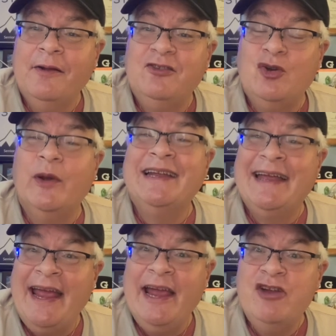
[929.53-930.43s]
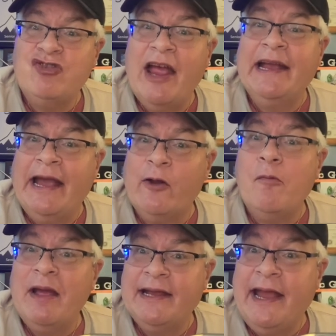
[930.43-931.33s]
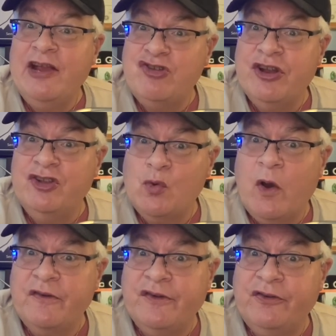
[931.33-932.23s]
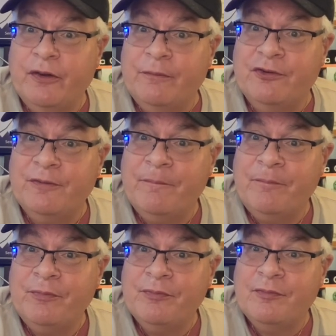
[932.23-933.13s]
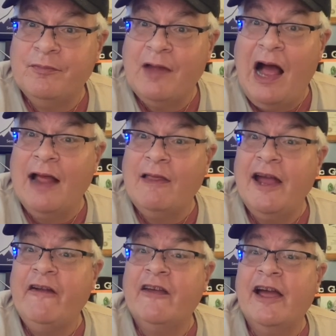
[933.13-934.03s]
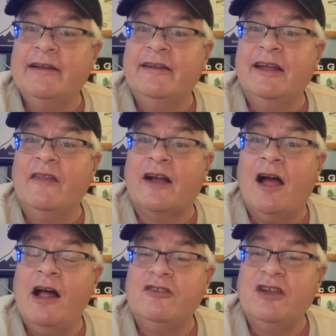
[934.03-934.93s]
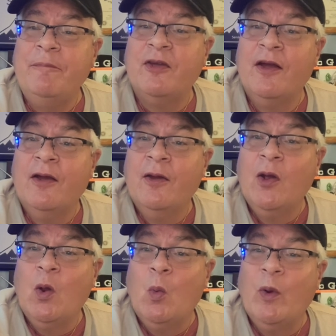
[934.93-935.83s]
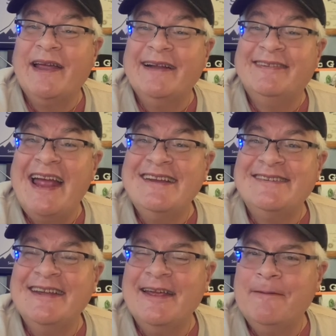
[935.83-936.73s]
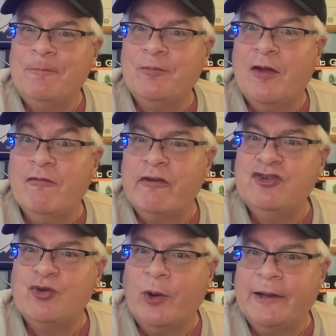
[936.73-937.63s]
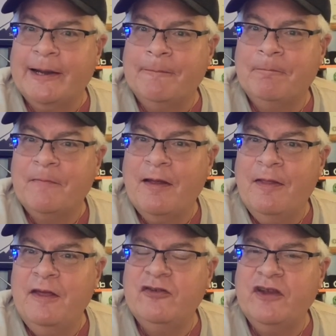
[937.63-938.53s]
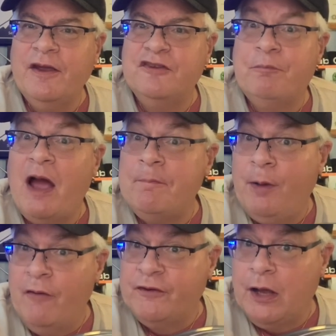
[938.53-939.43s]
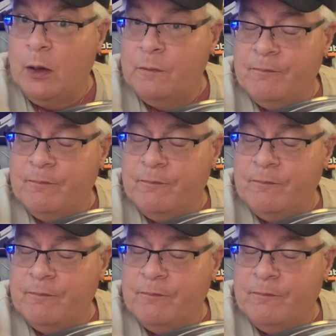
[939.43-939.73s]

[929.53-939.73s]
to engage and get our medication into our systems. I like the idea, the concept. We're going to taste it very shortly. This is by Puffco